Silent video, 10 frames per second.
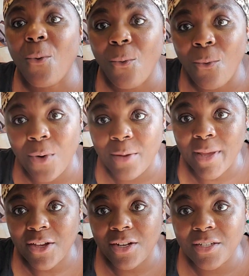What am
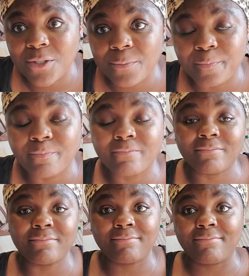I going to do?
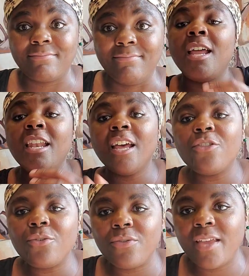
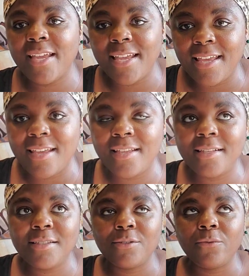Another thing
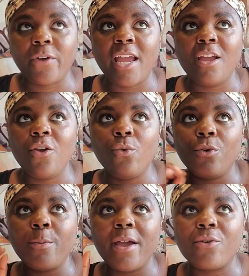is, right,
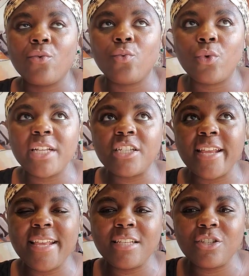no matter which
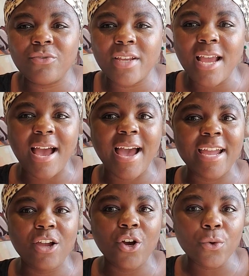history I
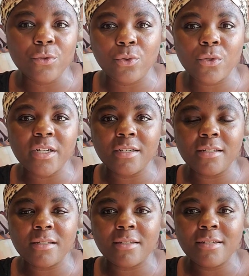go
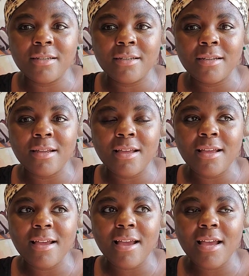towards,
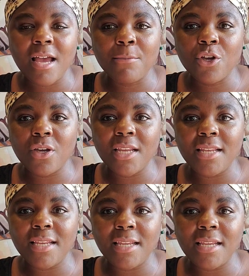I'm going to
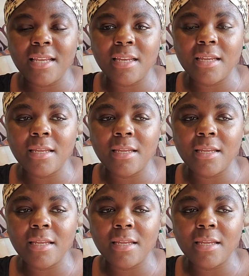need